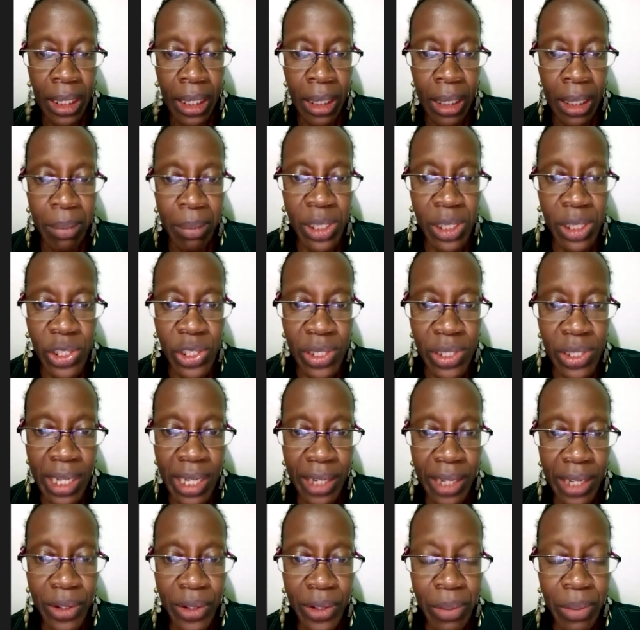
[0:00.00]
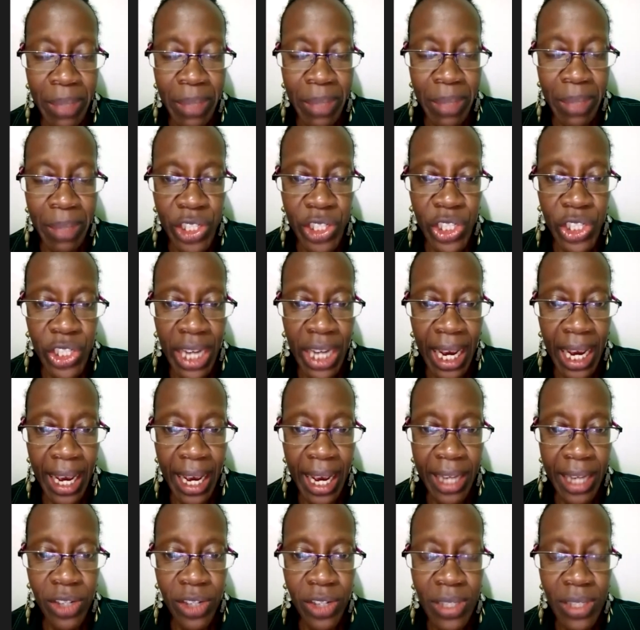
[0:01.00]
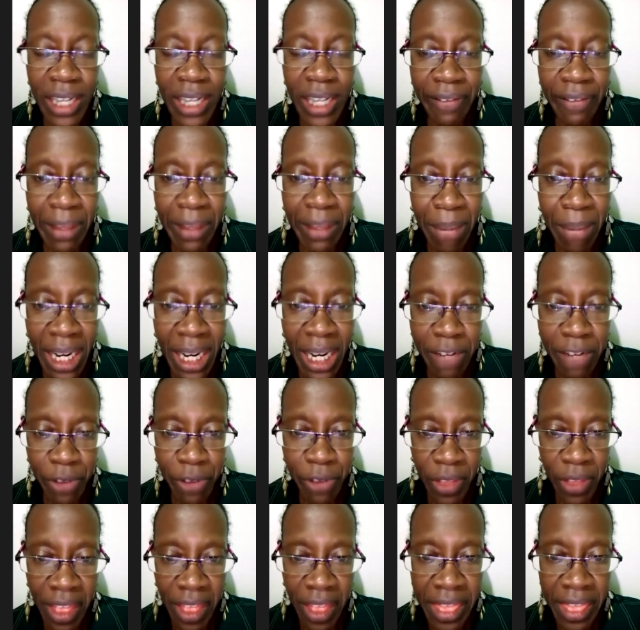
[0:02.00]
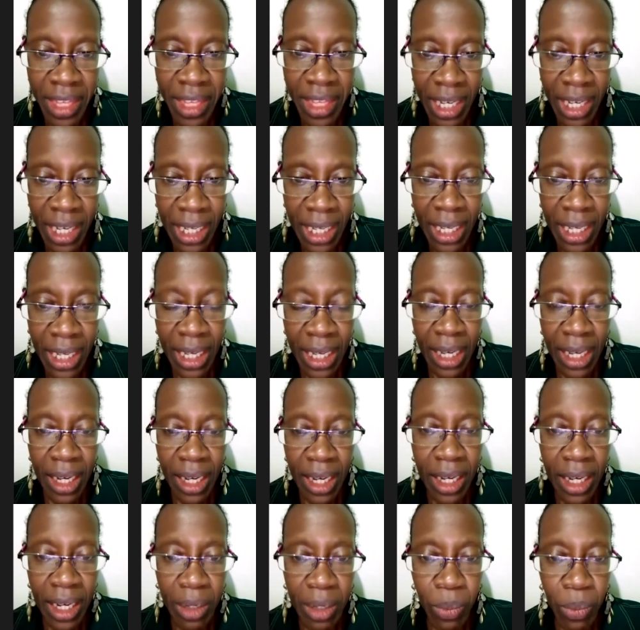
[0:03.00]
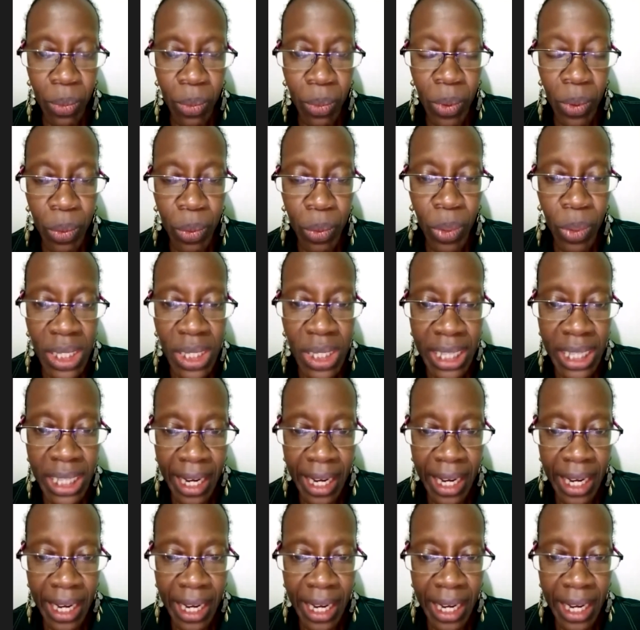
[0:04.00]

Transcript: But she was like, Patricia, I don't have the money for the three. What